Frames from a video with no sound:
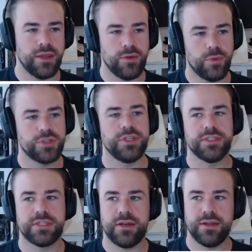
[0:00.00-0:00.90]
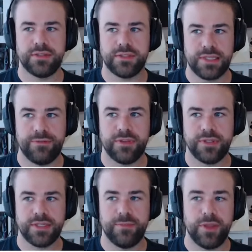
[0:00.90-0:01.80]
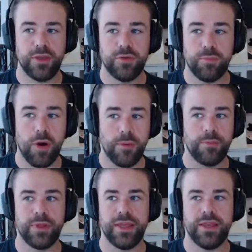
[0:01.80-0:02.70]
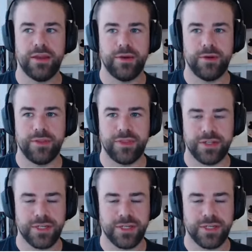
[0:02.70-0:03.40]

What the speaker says: you're watching stuff at this time of the year, you're probably the